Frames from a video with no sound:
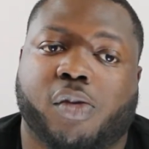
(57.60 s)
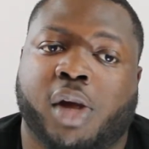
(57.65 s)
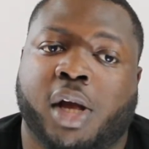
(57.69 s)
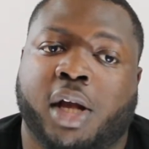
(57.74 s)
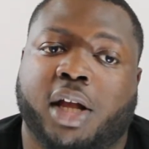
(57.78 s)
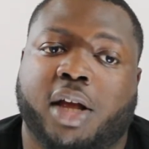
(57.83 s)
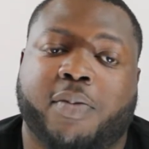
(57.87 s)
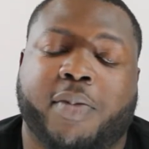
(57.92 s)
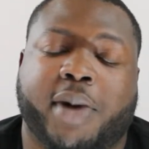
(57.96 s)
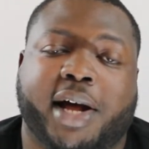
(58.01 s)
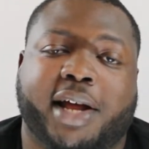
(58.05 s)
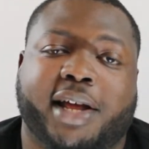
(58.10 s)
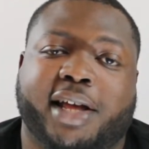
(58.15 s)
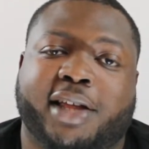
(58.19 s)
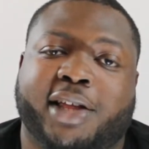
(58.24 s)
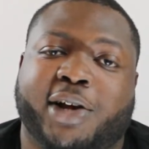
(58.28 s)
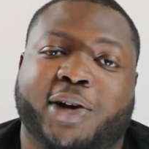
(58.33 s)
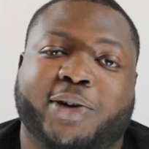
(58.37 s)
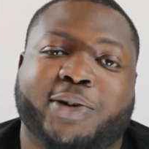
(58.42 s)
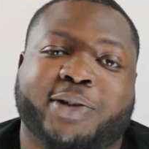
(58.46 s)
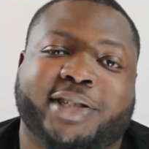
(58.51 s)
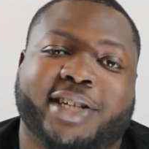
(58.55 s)
Anybody that
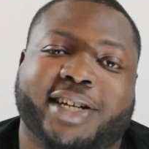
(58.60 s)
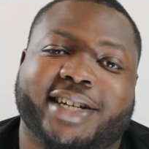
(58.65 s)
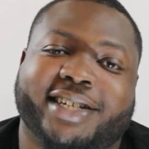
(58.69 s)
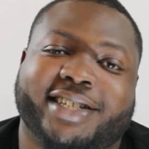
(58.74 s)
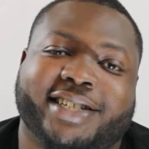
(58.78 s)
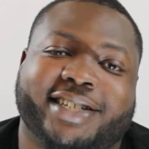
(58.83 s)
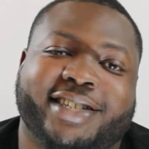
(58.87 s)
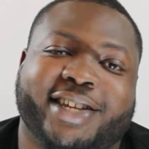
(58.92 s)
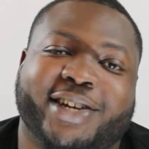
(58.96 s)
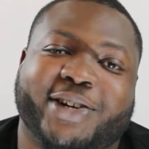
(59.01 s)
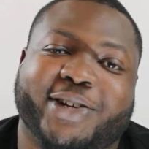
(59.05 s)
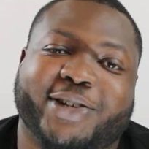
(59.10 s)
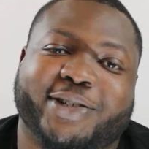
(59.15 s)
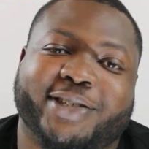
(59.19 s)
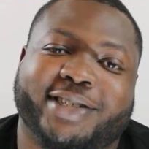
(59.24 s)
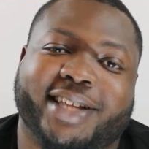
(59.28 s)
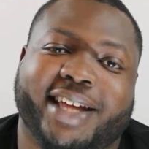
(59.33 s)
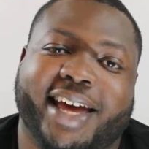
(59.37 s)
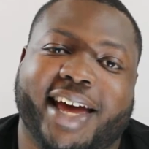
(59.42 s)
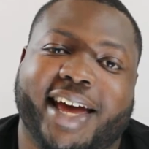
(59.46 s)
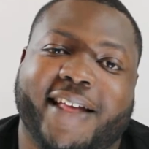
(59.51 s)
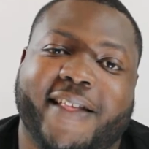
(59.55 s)
knows us knows
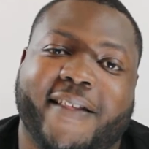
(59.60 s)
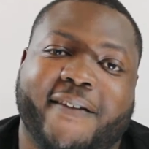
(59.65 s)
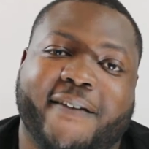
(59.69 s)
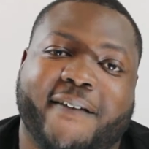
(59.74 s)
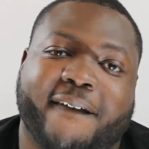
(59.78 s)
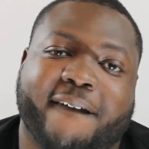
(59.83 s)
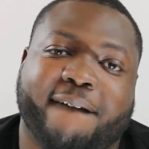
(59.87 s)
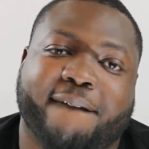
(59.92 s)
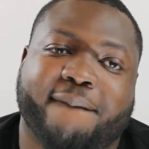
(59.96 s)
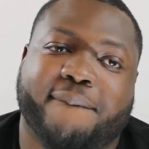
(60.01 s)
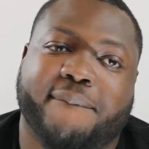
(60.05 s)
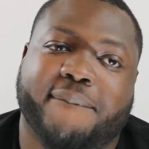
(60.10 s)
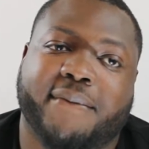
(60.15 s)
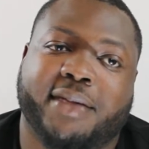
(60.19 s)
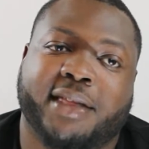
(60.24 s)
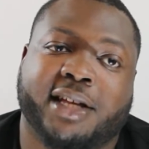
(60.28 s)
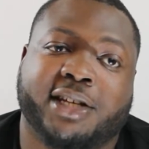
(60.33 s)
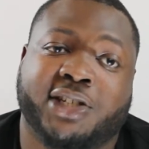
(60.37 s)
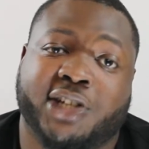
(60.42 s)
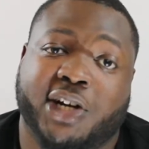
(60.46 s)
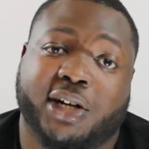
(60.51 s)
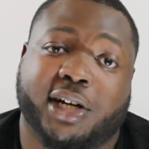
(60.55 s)
that
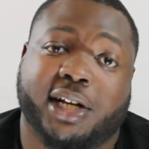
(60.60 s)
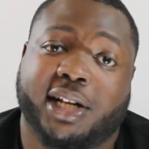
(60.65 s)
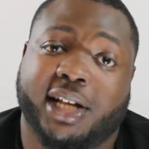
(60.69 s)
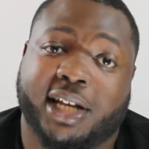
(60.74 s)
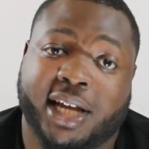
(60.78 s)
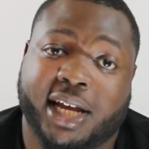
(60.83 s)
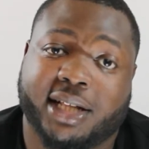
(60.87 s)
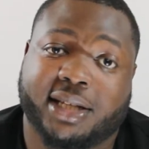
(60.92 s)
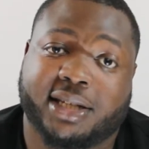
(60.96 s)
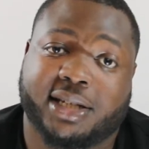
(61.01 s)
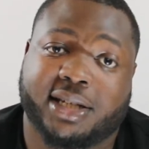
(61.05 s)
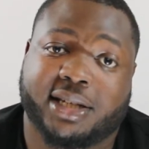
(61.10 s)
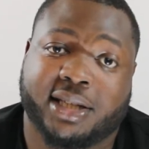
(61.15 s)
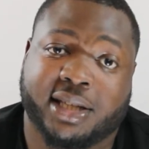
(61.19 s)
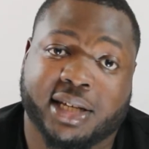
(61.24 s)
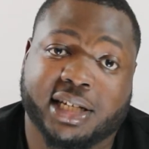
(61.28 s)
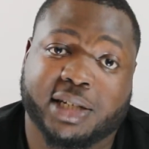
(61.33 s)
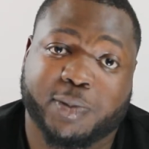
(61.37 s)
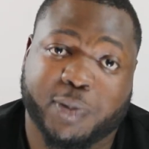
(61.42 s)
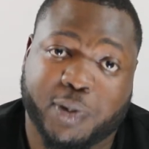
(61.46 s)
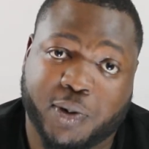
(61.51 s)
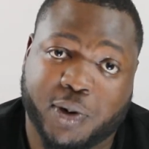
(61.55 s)
the journey to get to
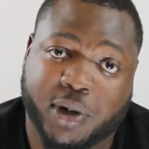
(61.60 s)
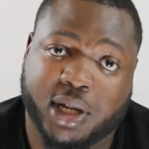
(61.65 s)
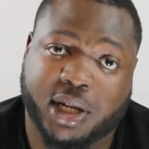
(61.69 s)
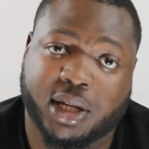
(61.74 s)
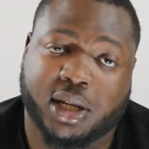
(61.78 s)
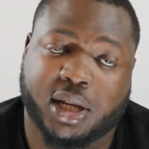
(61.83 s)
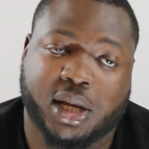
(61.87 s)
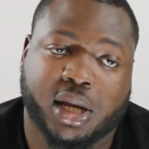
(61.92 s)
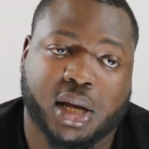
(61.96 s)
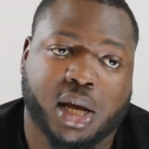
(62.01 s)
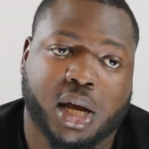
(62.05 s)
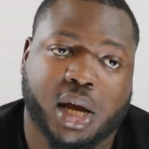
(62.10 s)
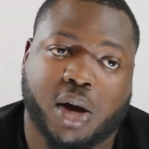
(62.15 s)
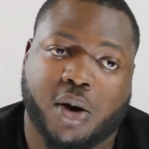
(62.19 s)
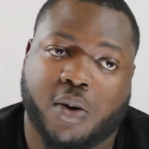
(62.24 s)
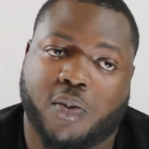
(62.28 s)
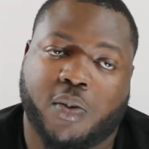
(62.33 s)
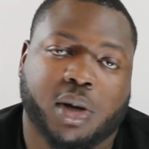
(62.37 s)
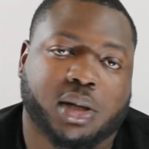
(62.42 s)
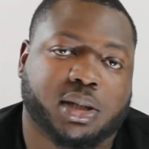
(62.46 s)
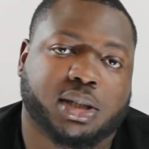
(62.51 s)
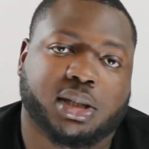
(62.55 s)
this point
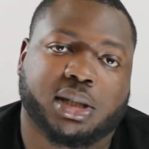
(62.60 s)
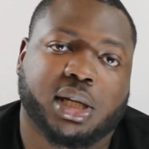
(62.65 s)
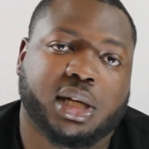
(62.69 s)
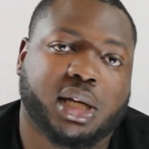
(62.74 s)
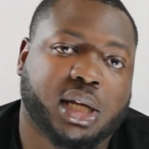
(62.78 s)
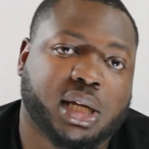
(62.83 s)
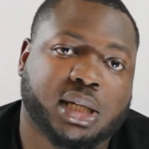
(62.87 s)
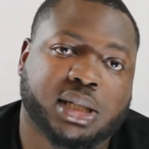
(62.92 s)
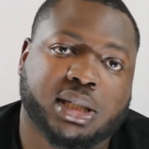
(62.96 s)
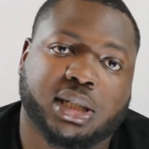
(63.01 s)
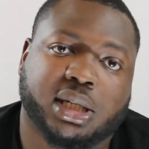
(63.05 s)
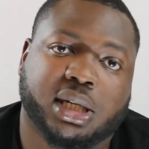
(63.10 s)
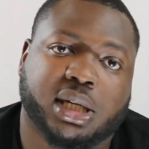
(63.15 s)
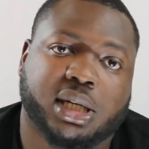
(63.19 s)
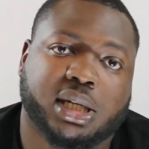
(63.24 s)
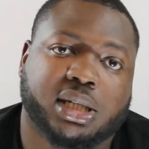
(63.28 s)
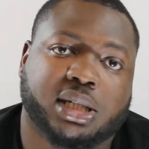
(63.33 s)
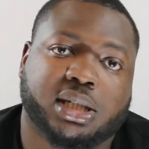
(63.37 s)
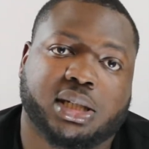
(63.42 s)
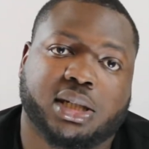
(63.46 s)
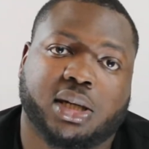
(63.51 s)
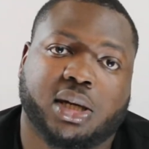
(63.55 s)
wasn't the
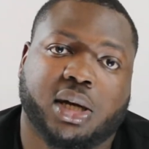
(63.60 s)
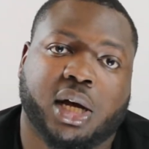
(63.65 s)
easiest